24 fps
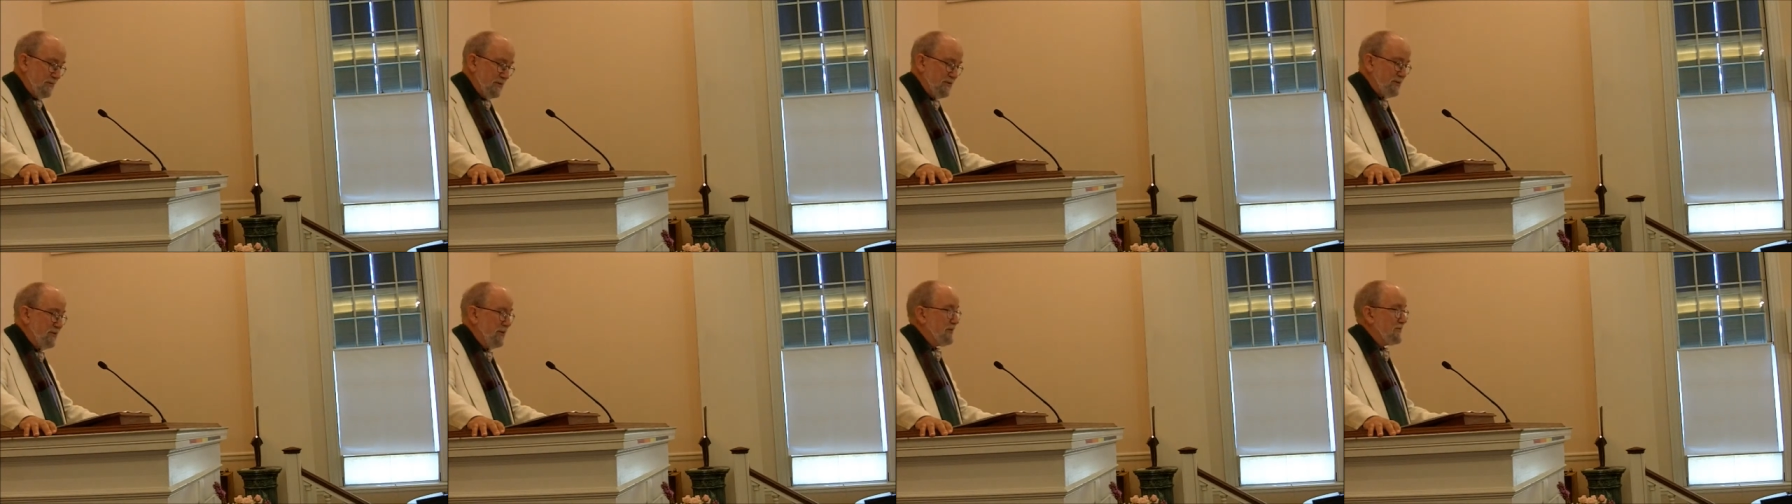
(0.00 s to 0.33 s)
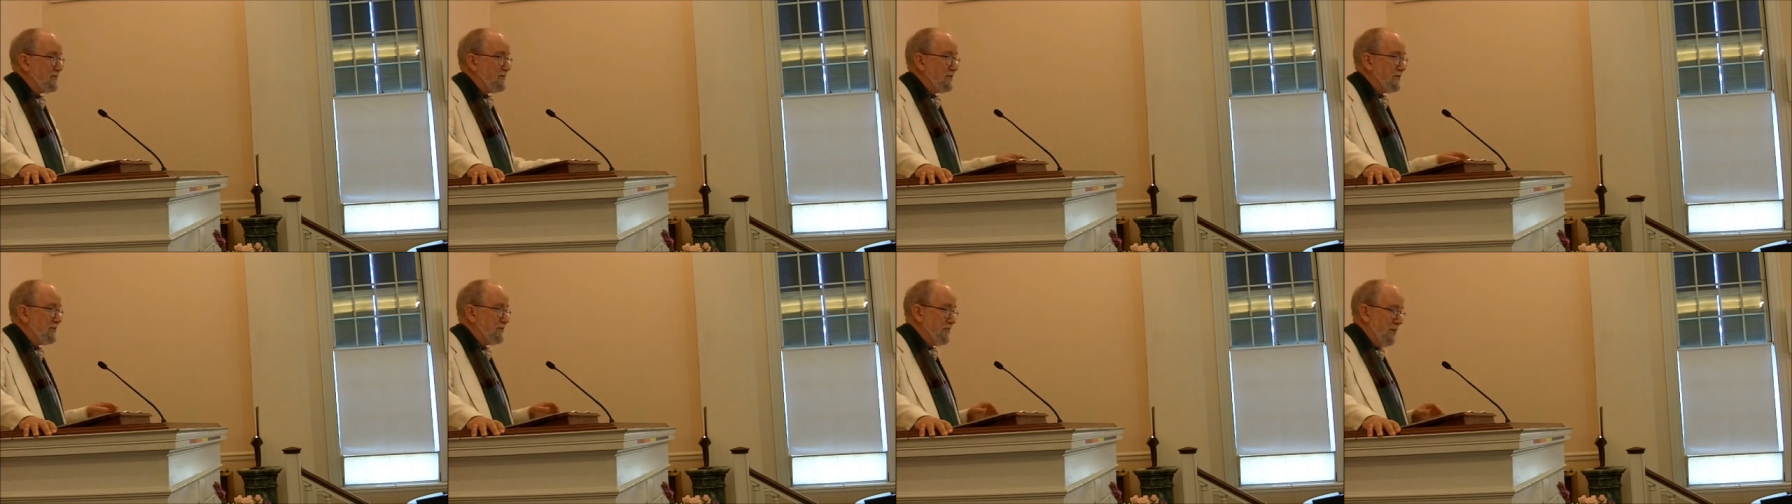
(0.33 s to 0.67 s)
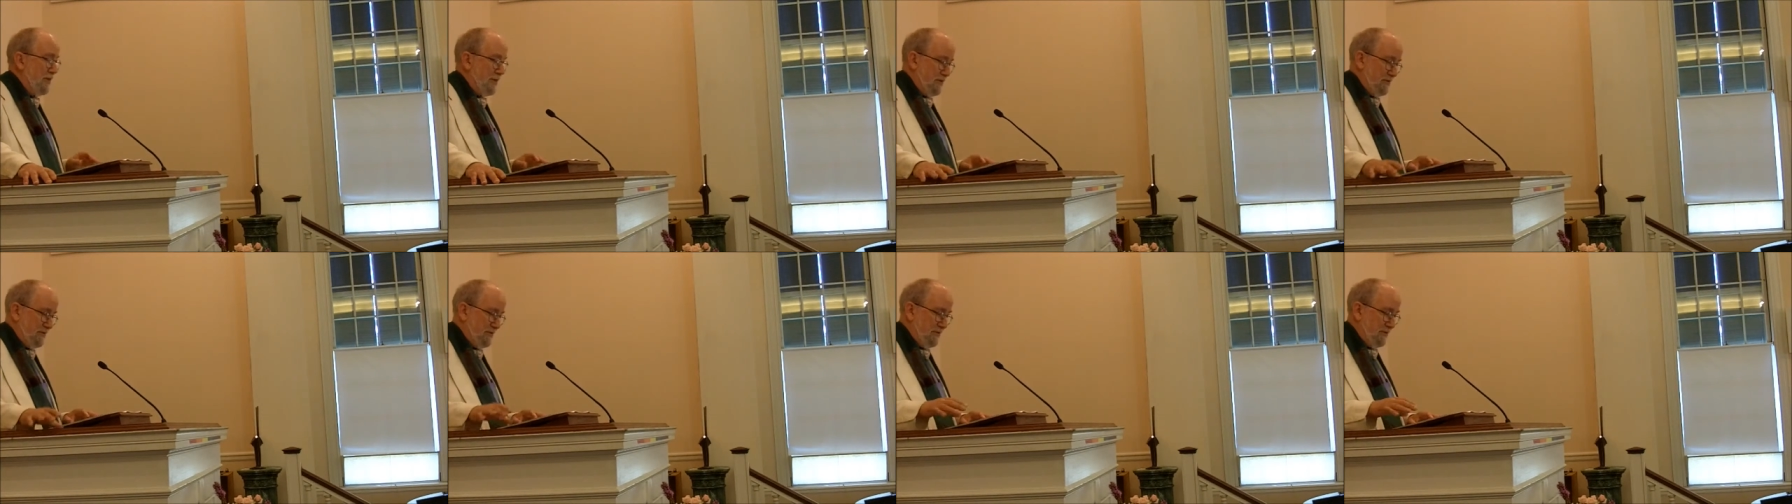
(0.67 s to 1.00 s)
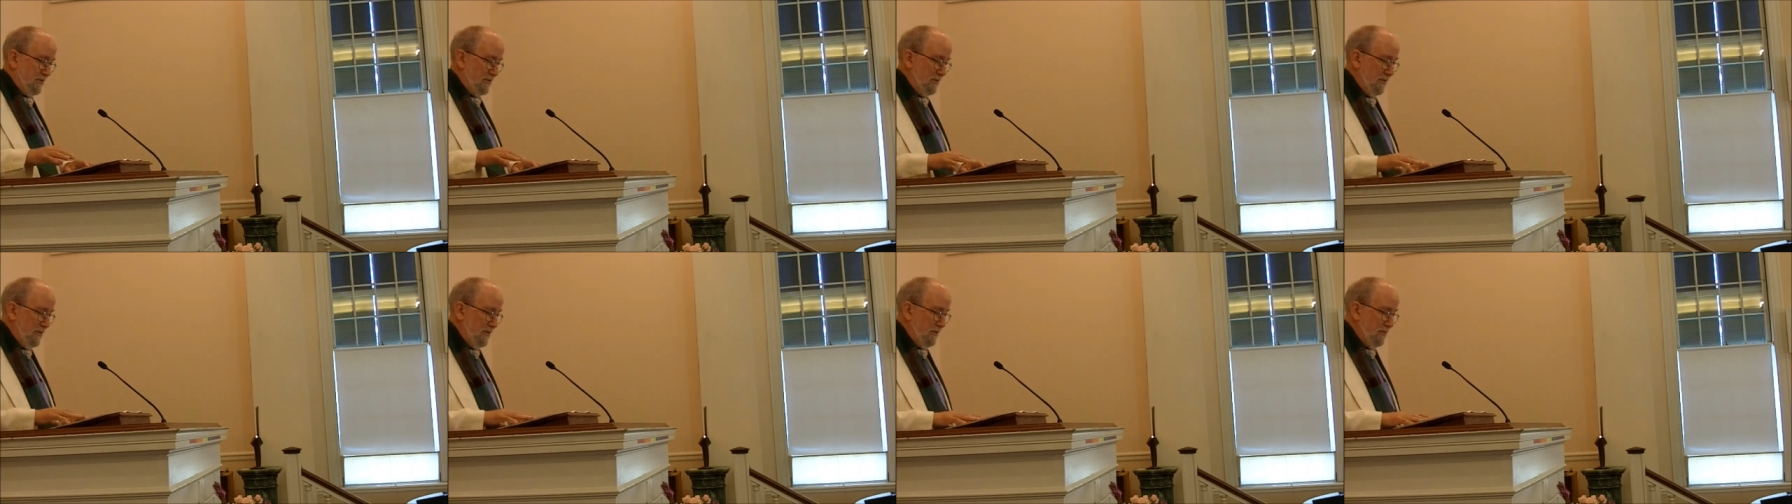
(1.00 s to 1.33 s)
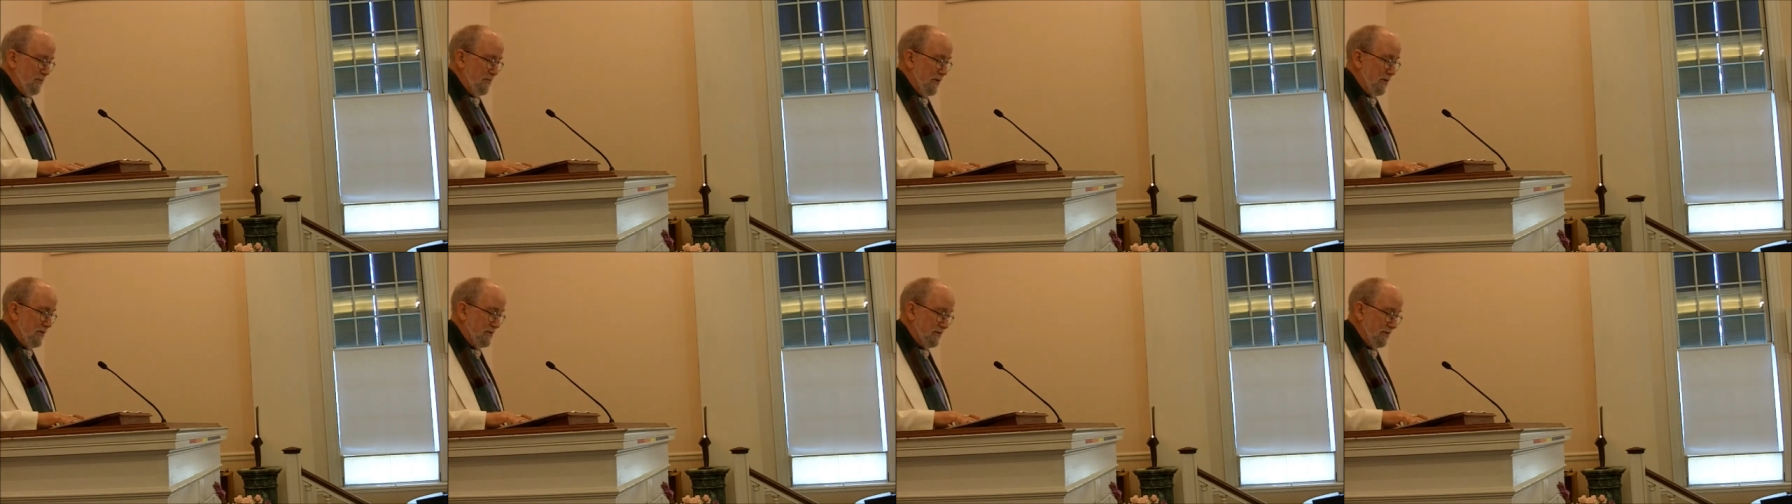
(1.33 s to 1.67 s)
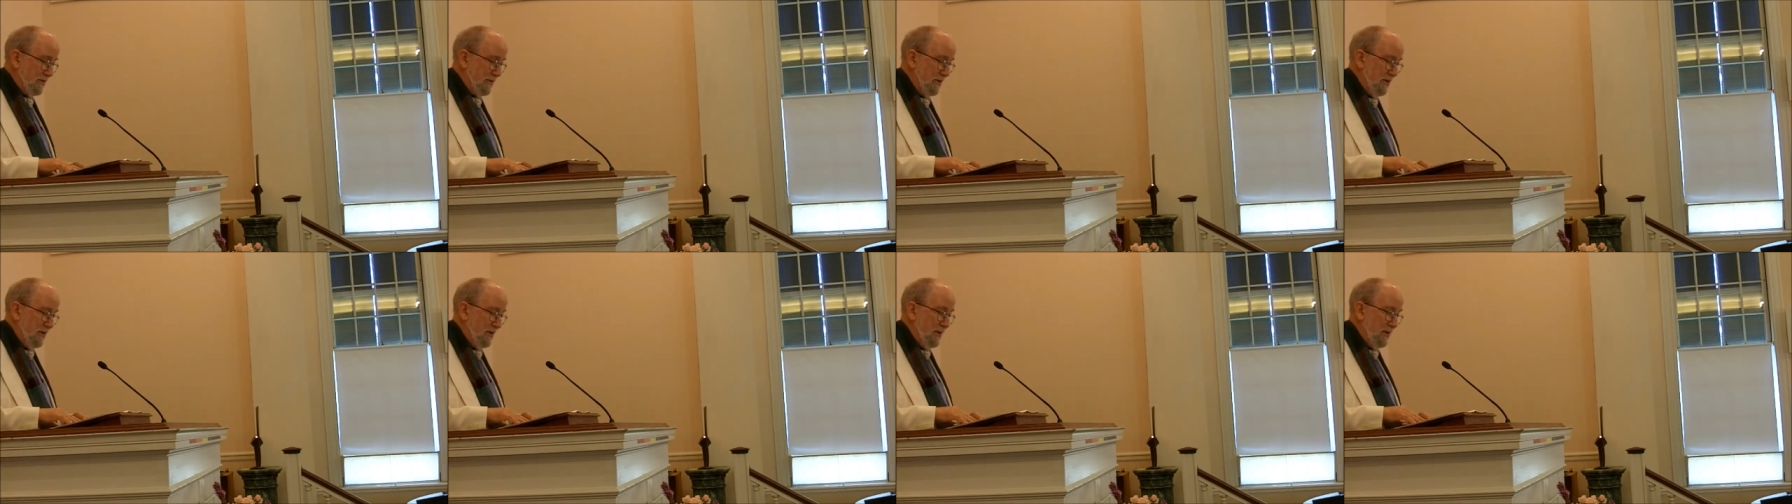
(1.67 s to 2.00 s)
to Justice
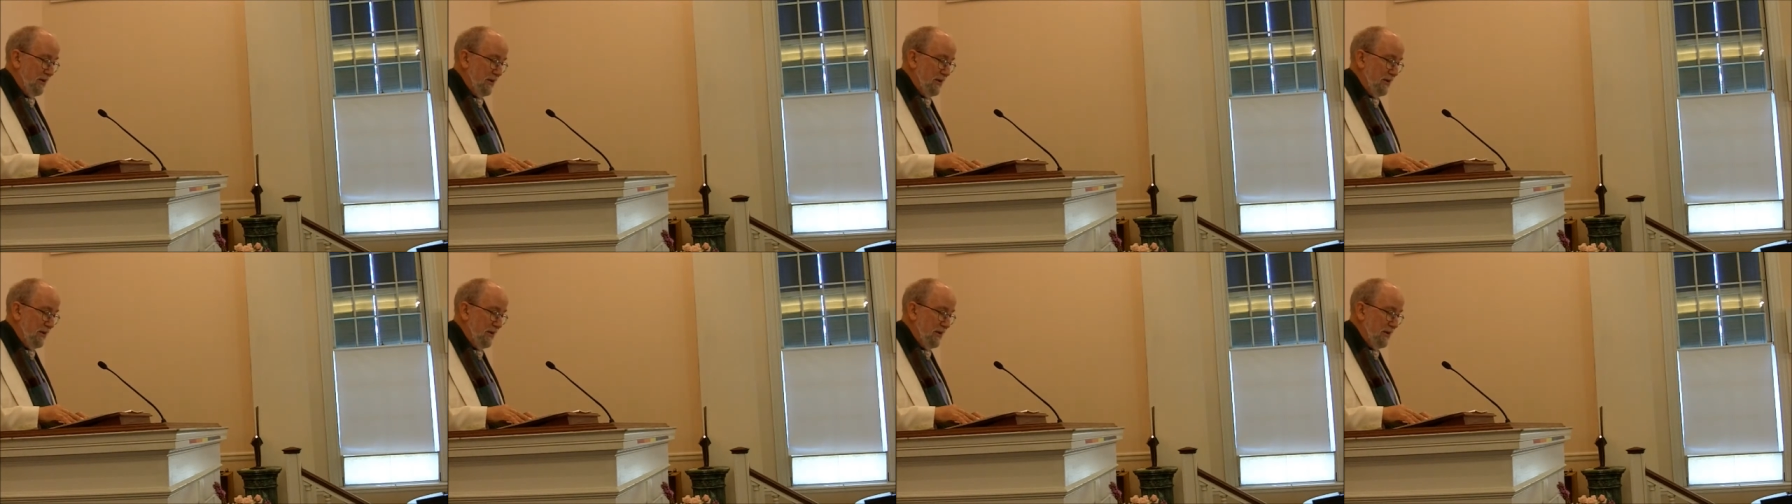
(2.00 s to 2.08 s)
Marshall,